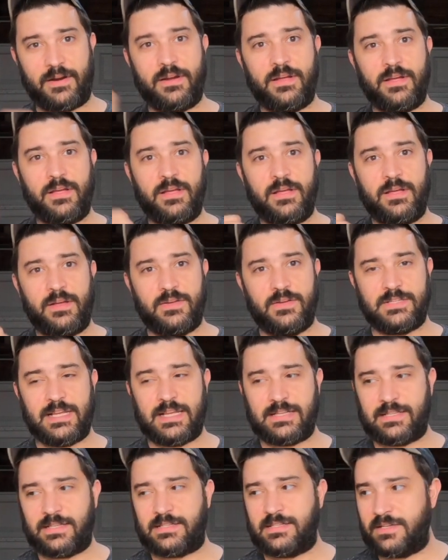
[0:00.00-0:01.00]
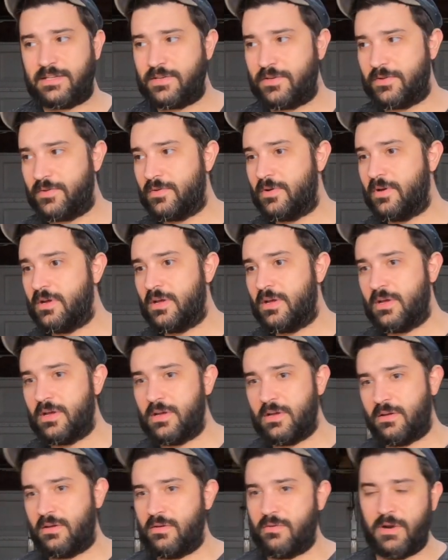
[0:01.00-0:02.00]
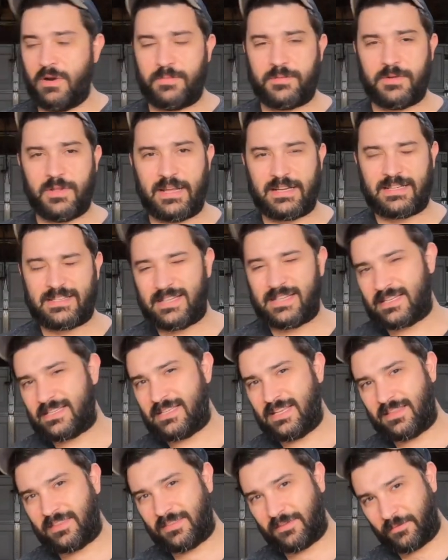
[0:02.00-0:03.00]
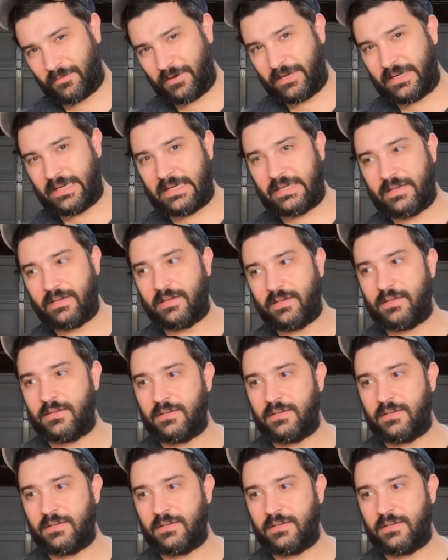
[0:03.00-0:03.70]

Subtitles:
It was at 62, went up to like 63.